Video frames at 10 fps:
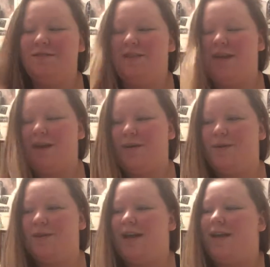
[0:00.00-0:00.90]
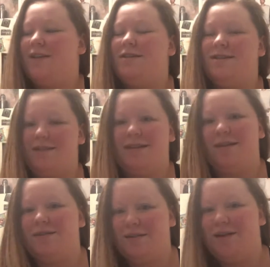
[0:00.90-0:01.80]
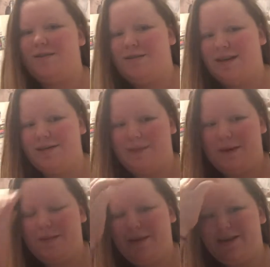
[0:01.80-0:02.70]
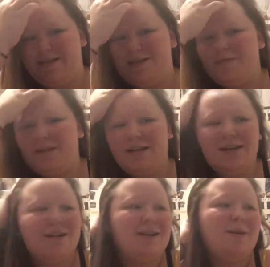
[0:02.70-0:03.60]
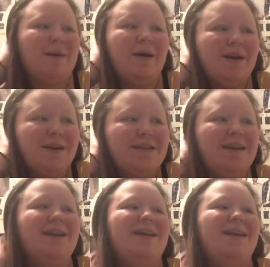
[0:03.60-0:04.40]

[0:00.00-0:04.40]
video that I can just sit down and talk to you guys about because it's something near and dear to my heart